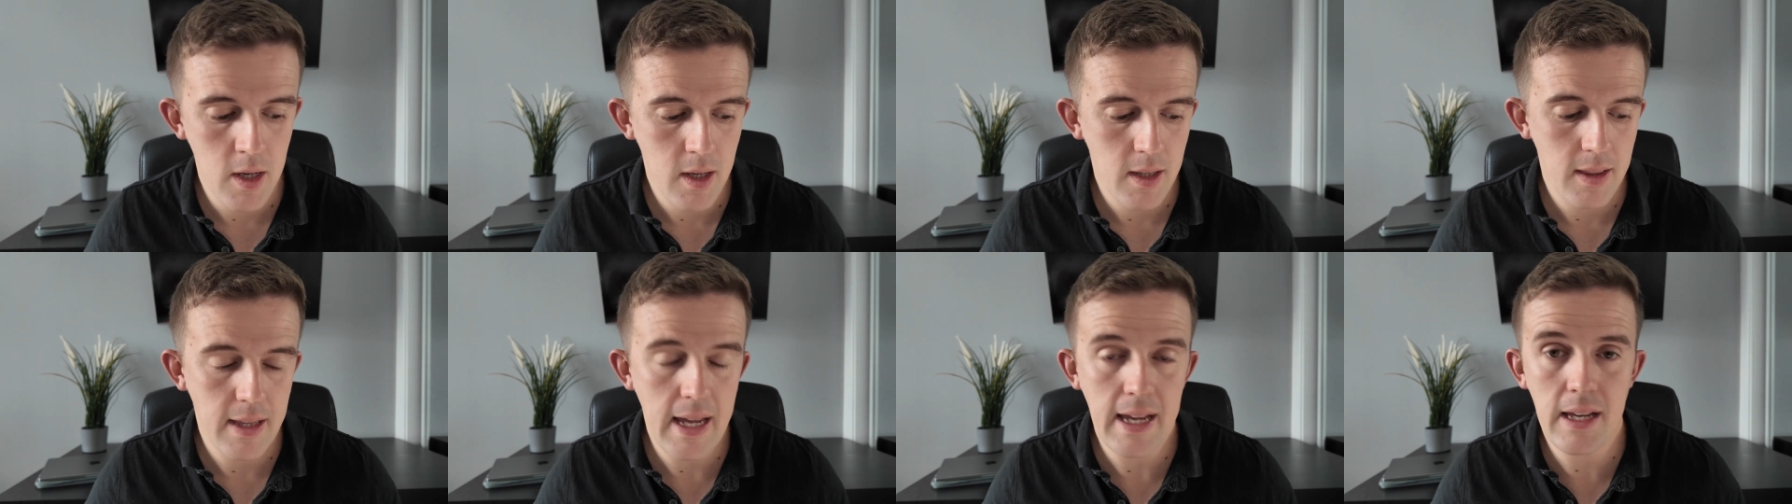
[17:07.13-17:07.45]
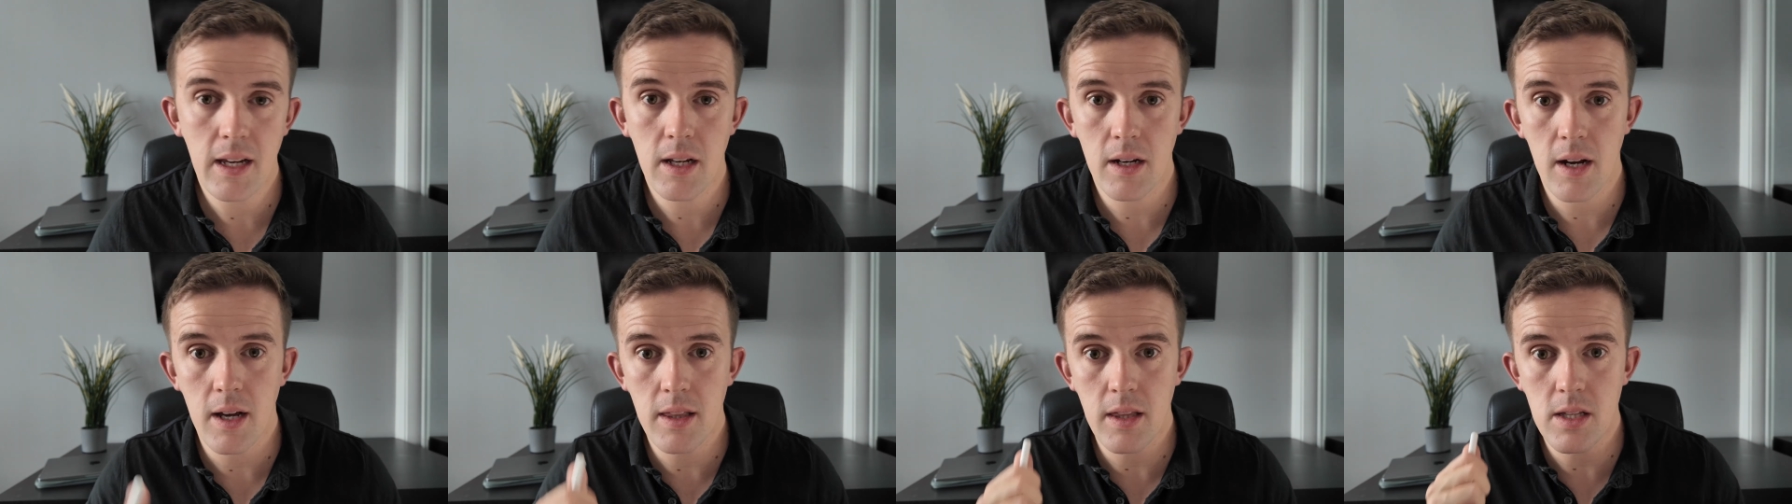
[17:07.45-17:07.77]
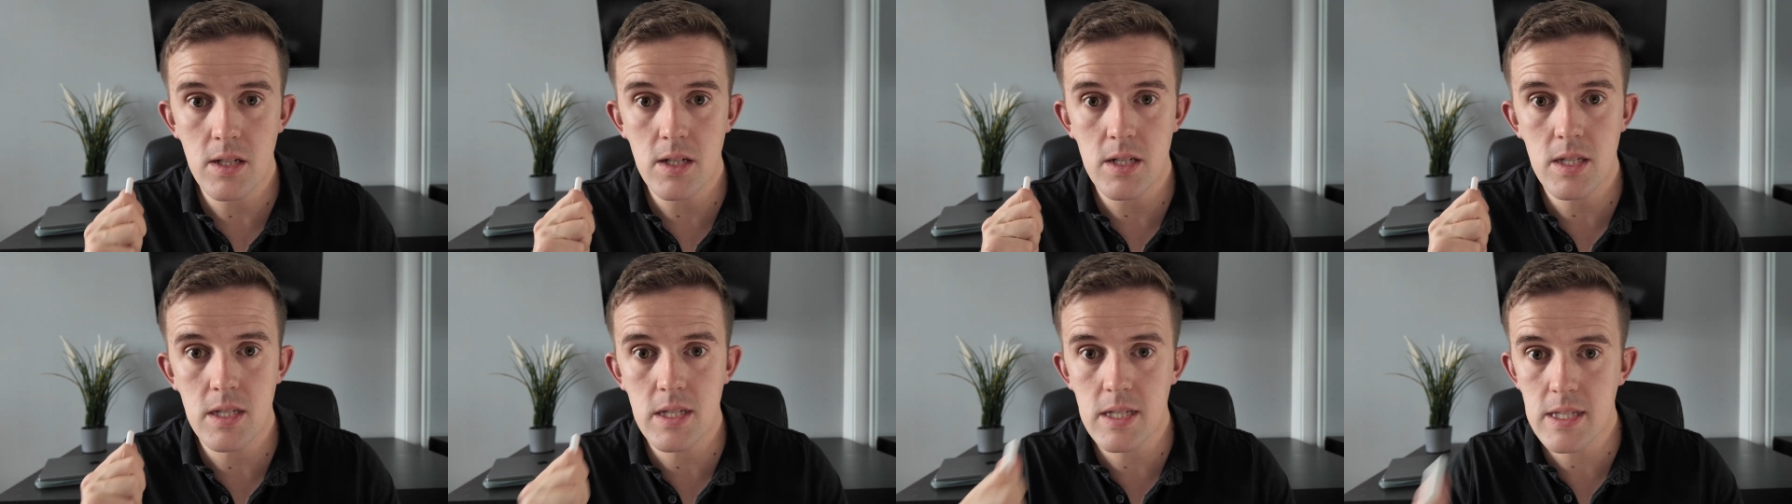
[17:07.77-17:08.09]
they can either
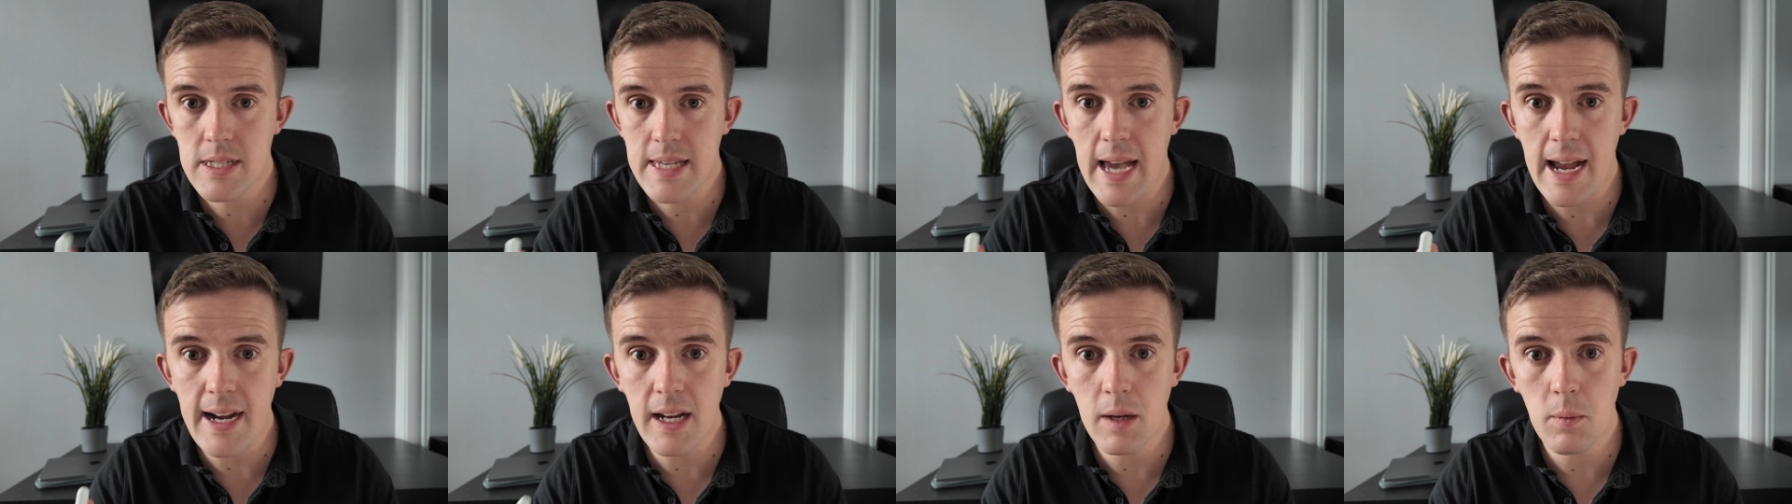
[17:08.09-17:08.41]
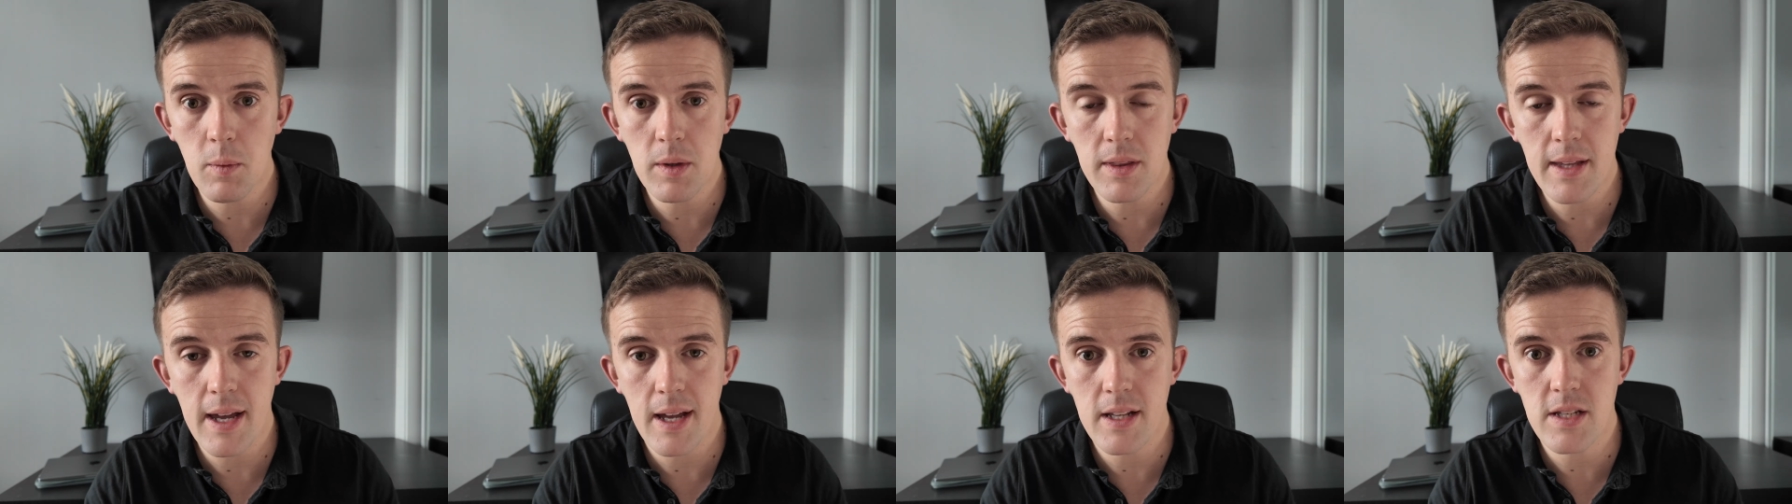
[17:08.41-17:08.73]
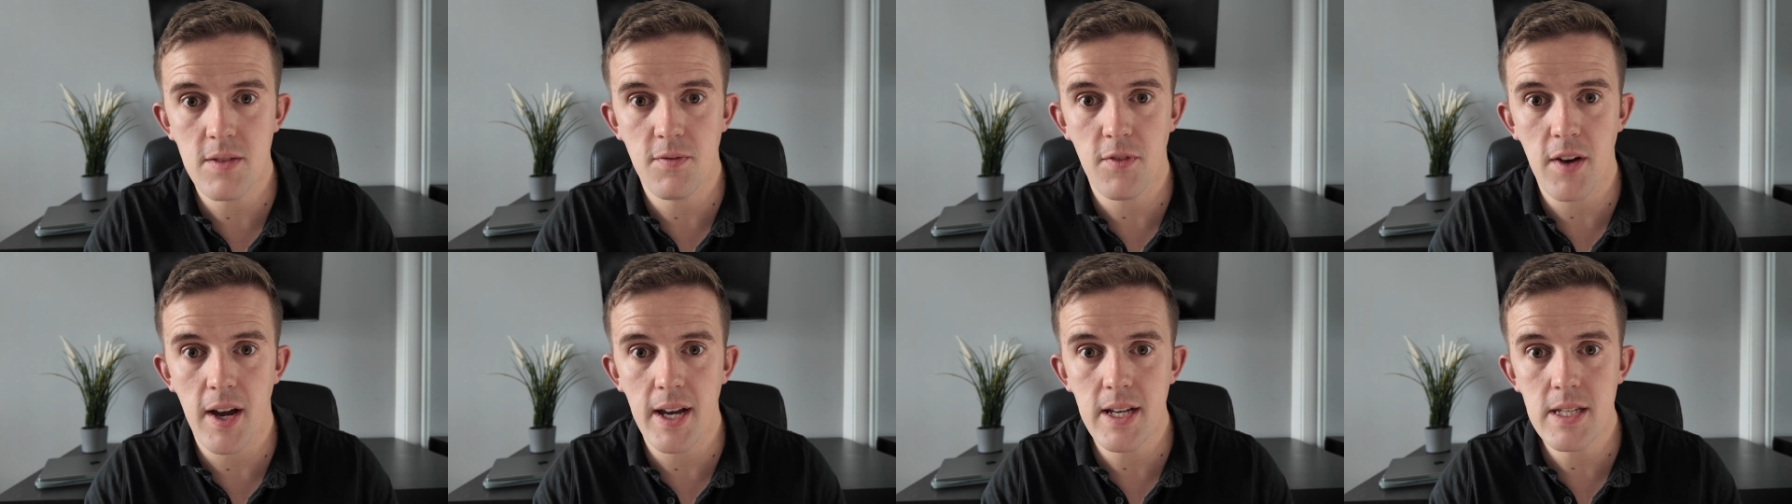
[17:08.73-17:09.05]
just scan it with their
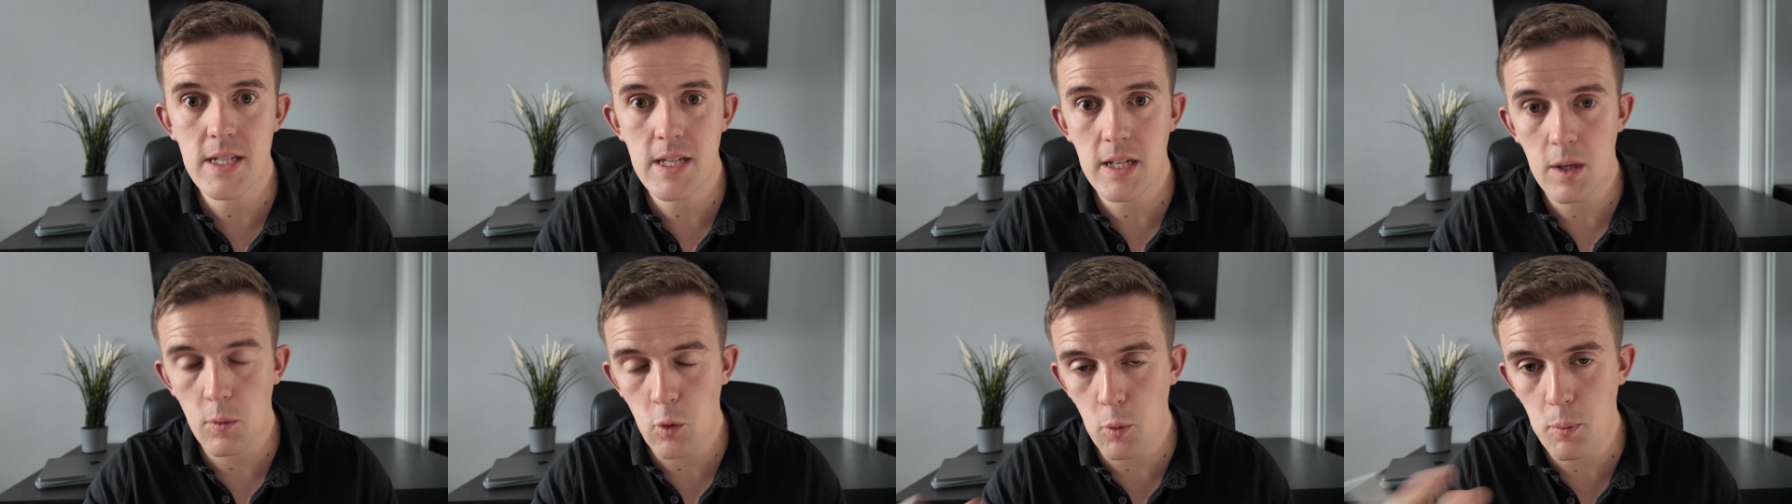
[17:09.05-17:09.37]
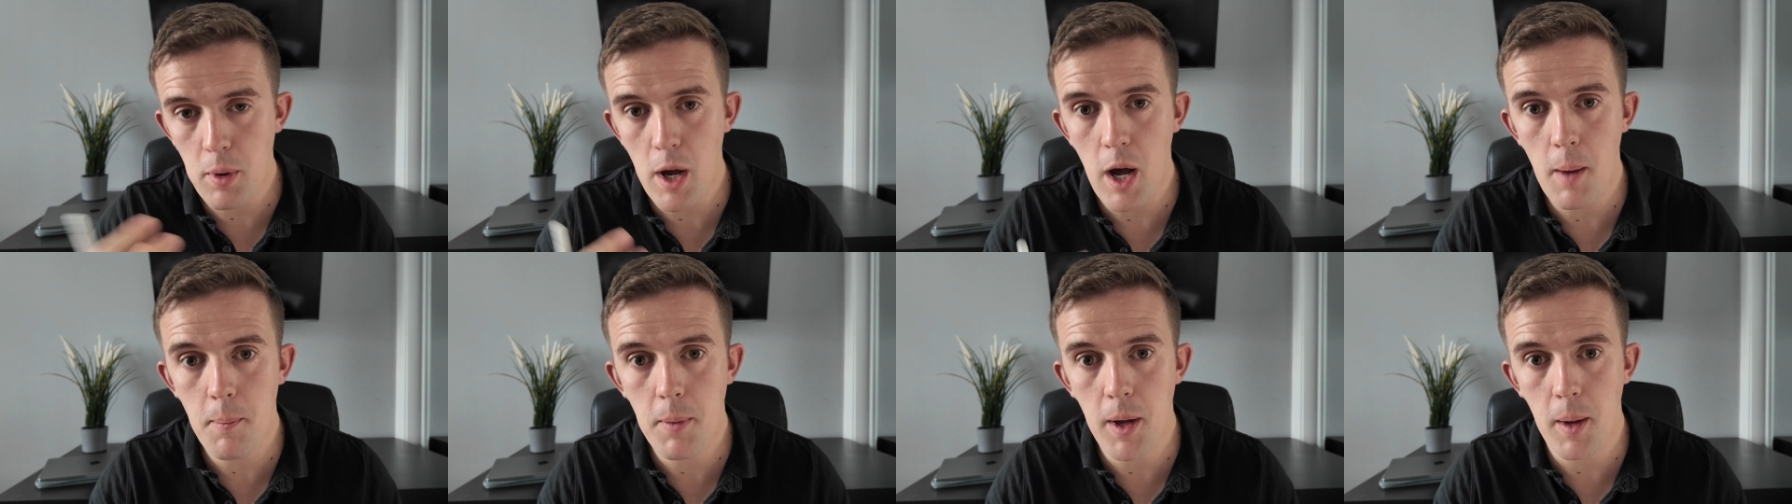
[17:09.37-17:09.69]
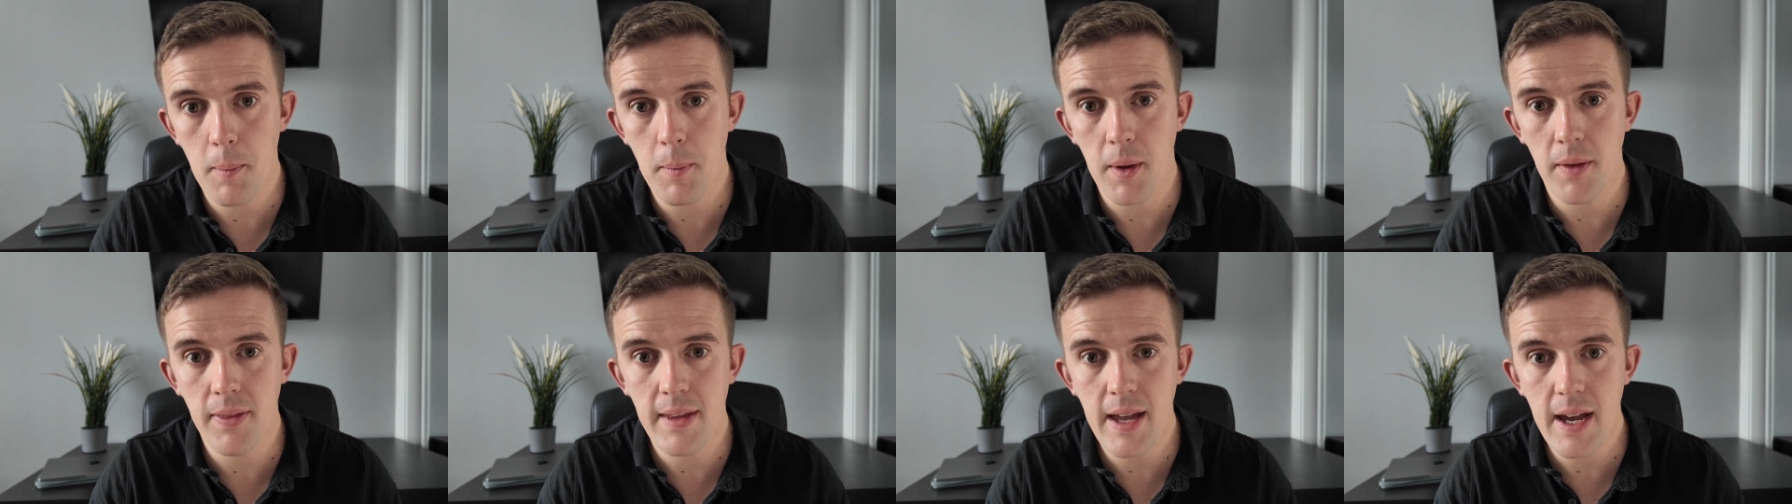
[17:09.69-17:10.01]
device and it will pop
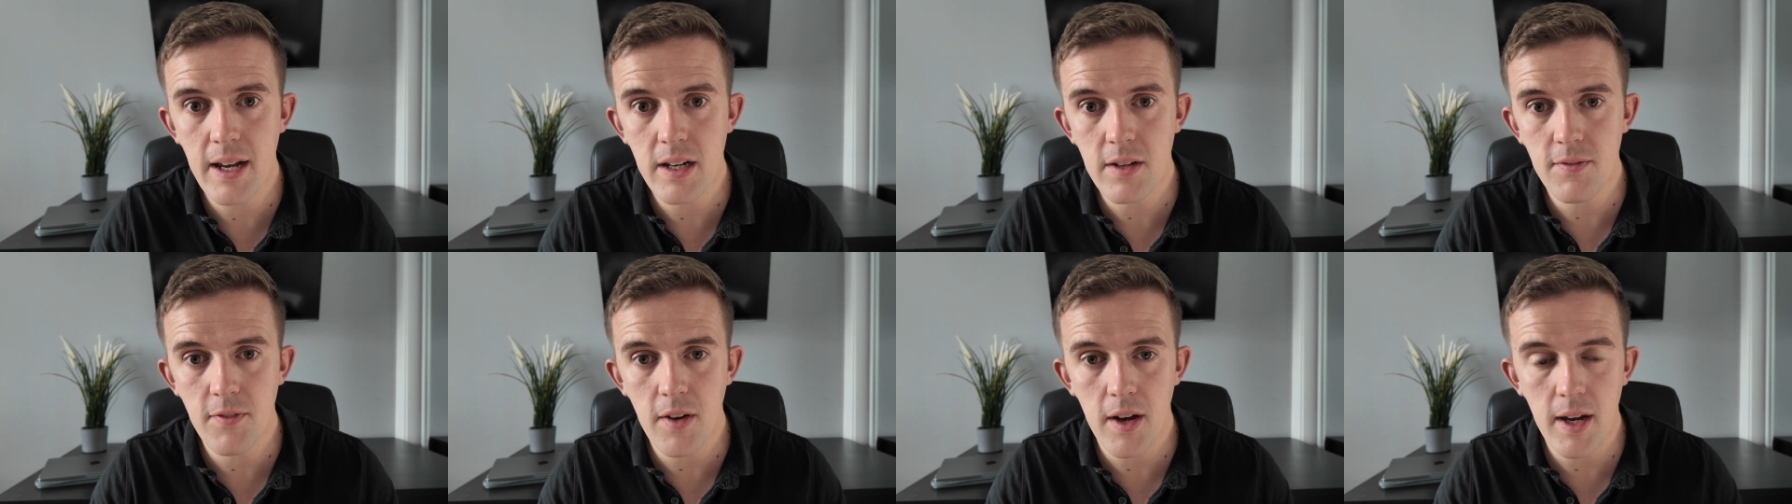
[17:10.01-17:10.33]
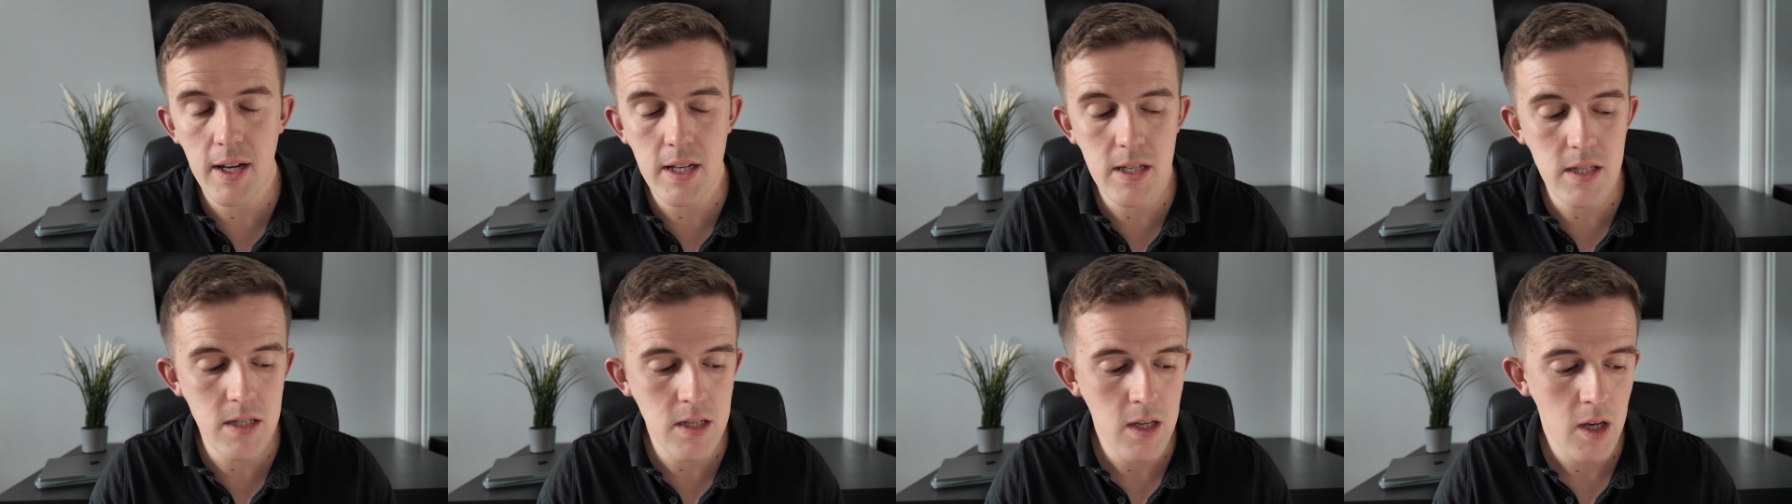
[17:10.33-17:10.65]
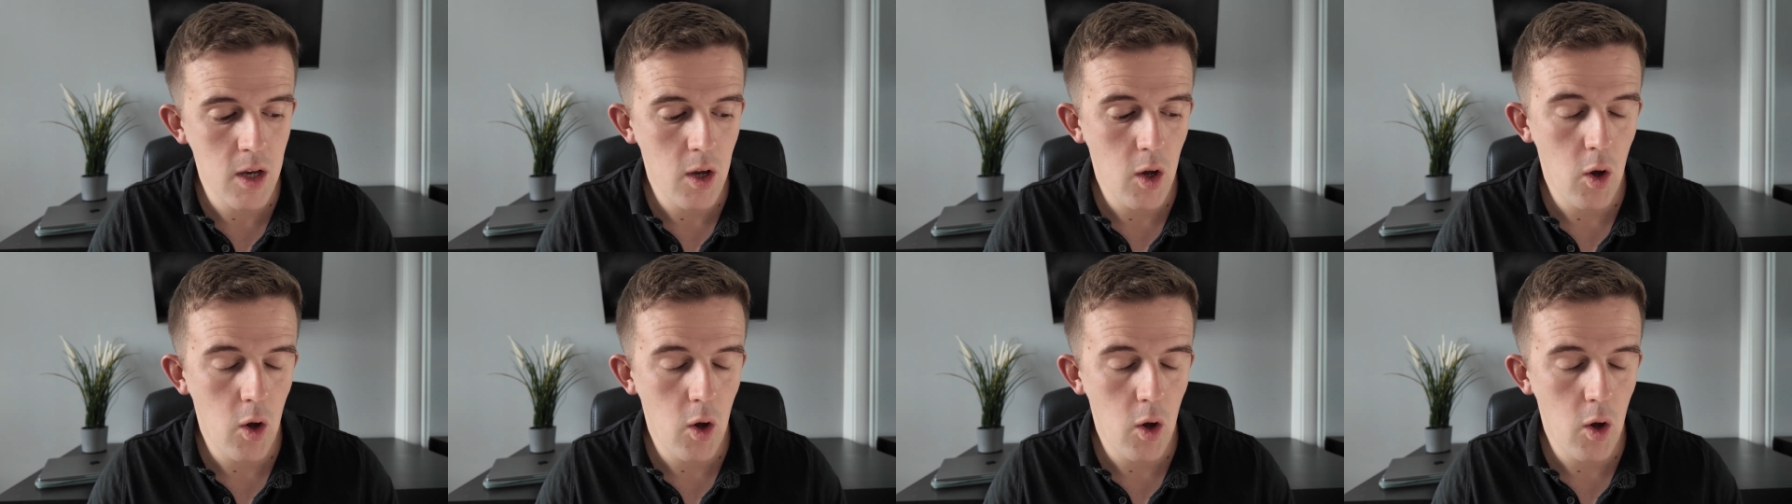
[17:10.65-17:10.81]
up on their device,